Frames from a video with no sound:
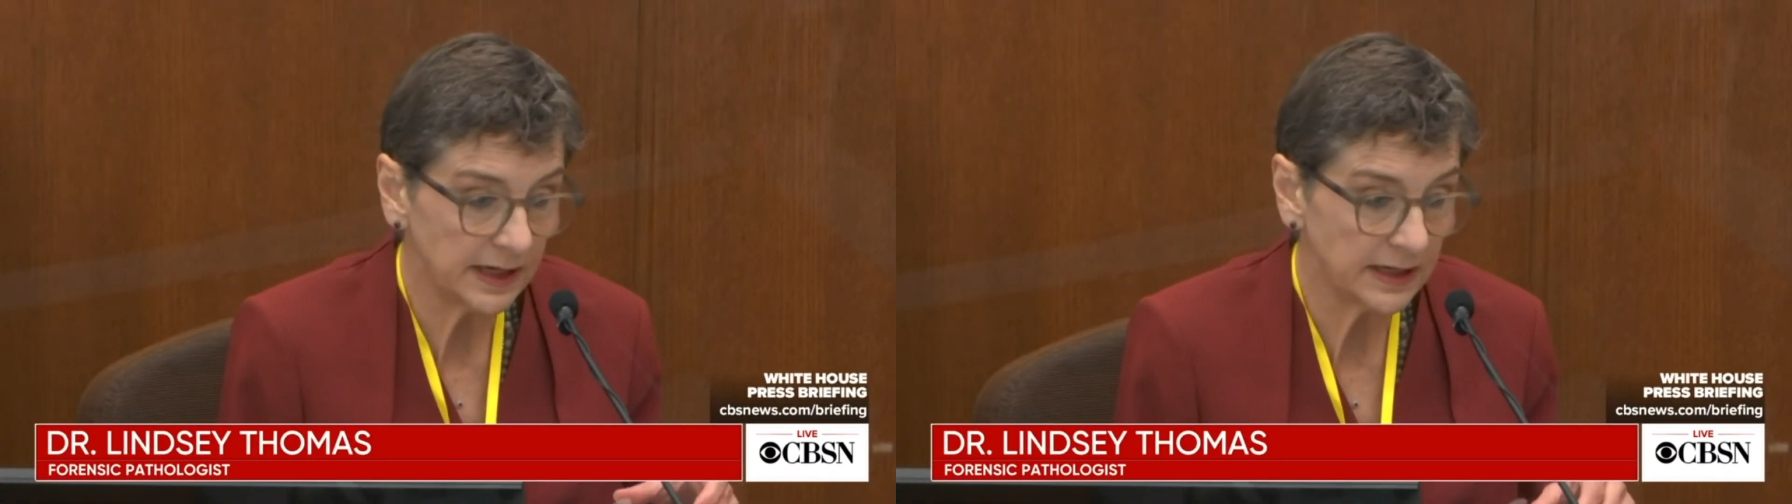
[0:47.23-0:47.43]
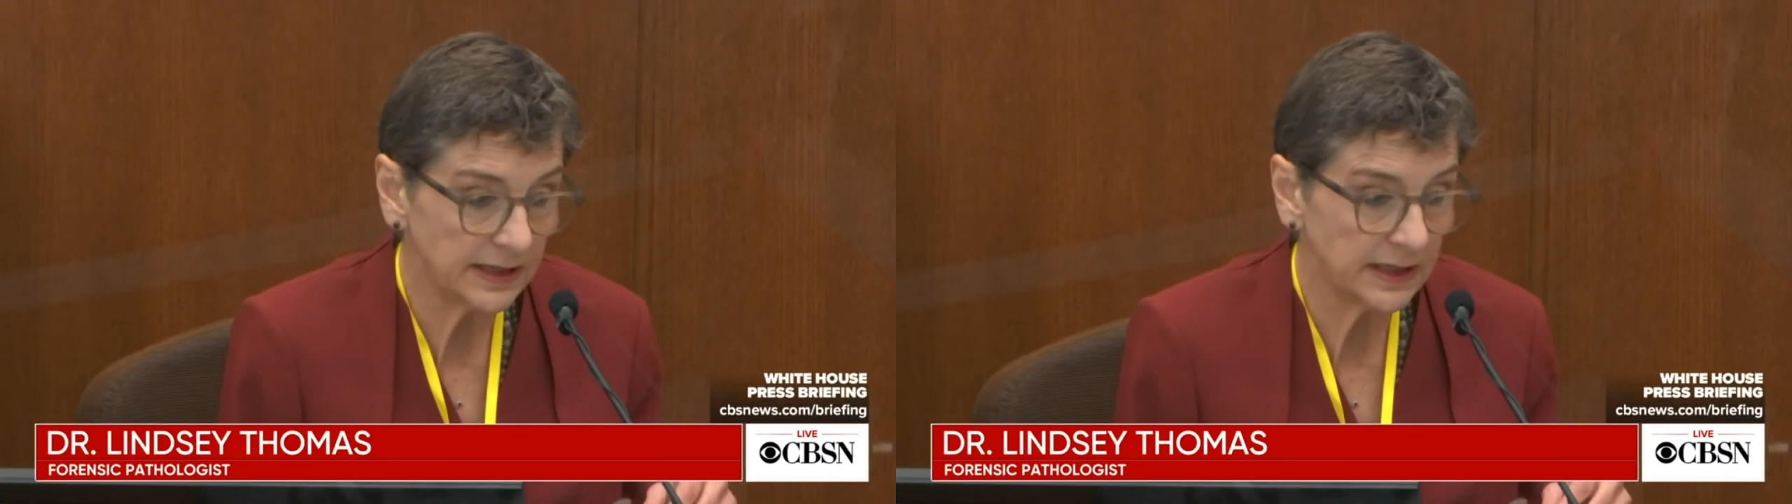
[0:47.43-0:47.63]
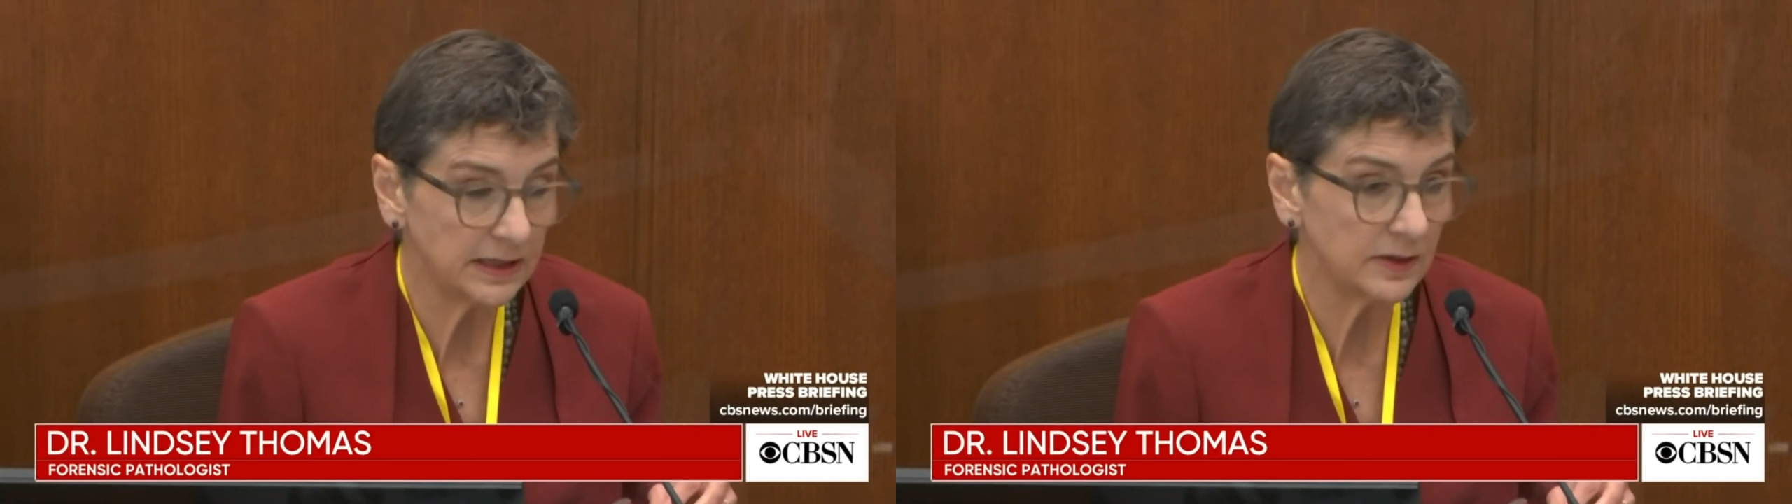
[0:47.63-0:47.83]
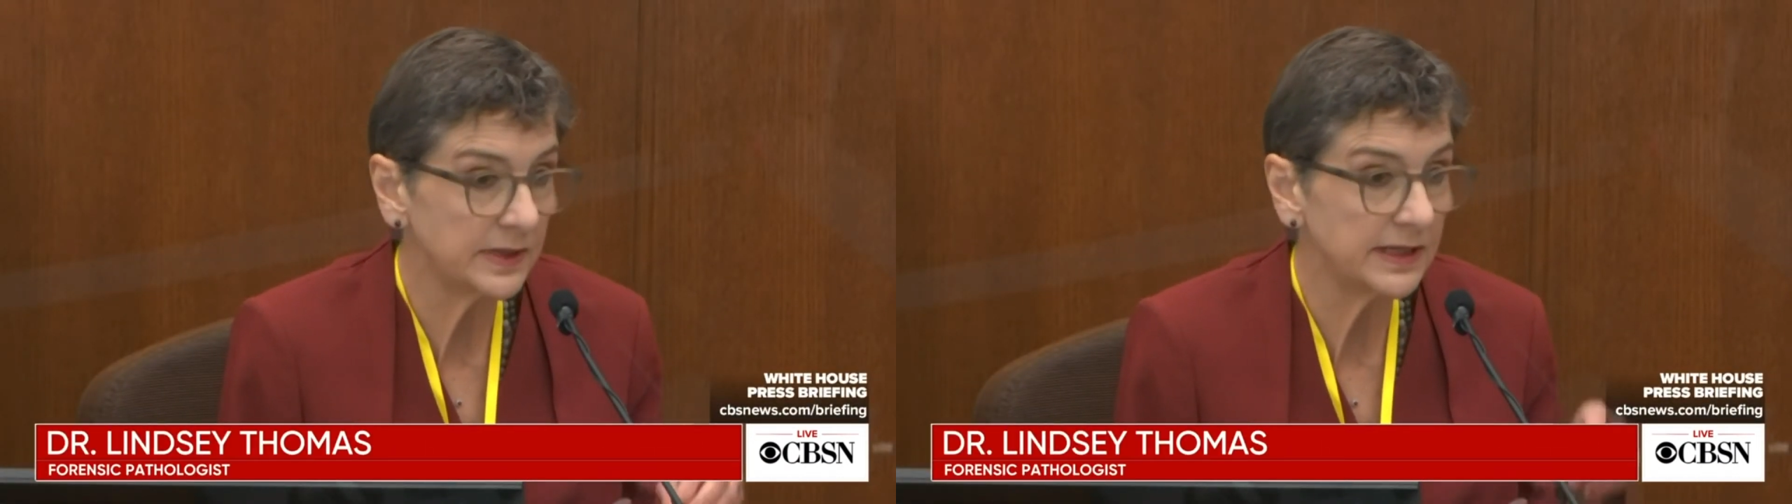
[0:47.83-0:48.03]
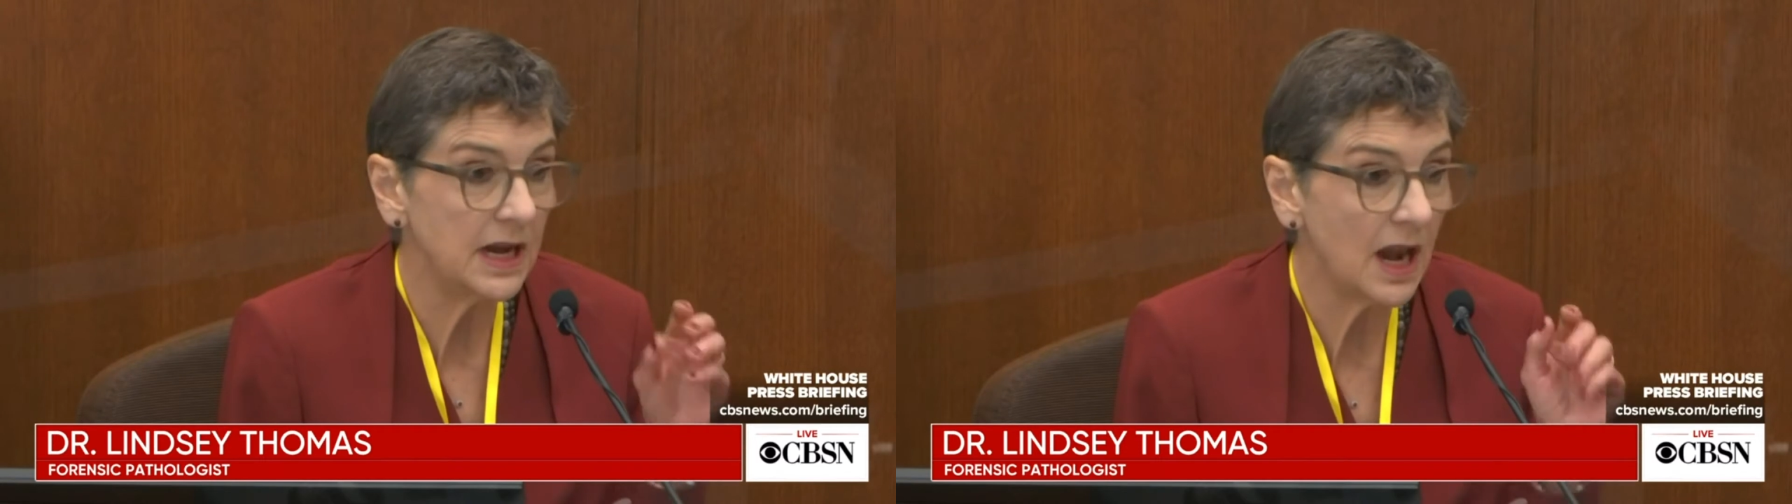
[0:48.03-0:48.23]
is this
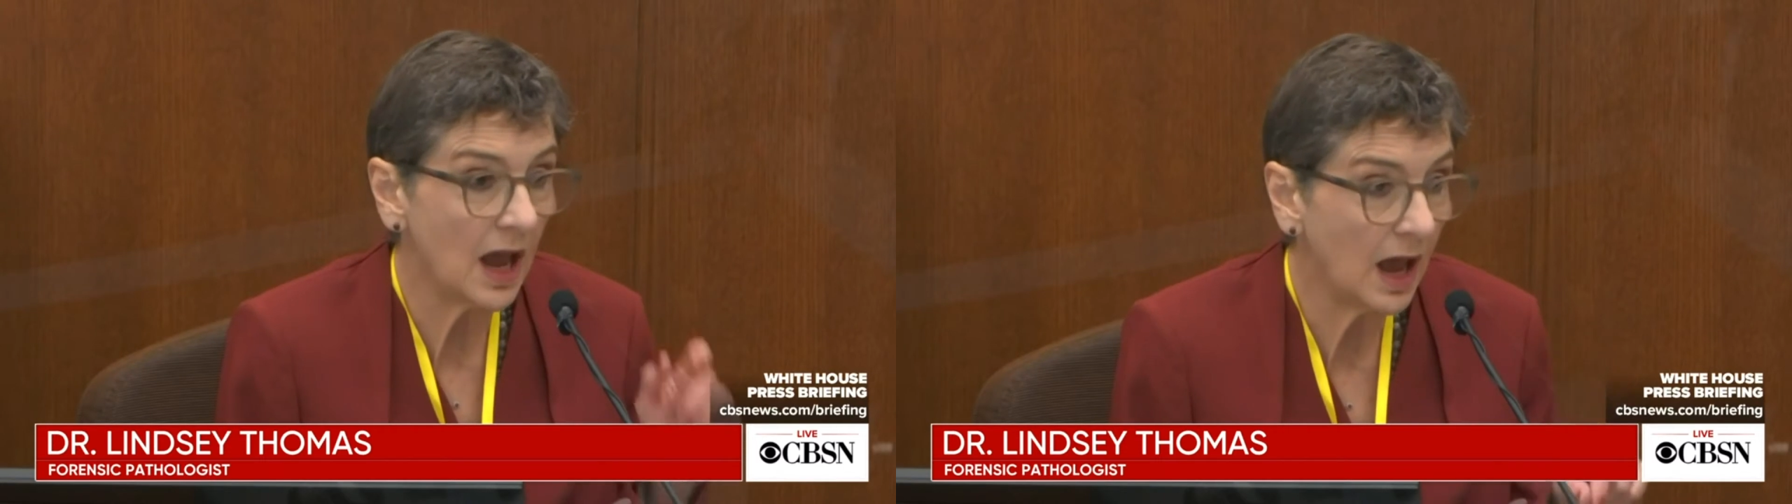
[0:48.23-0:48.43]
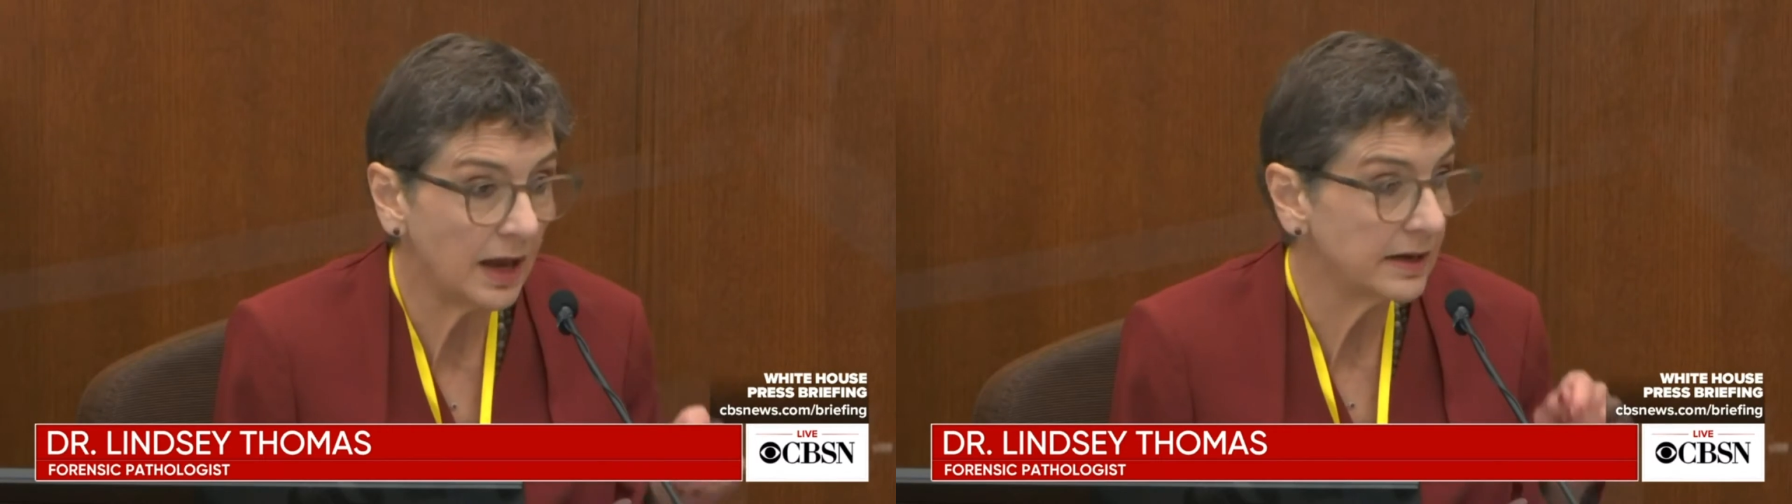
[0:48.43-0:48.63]
was not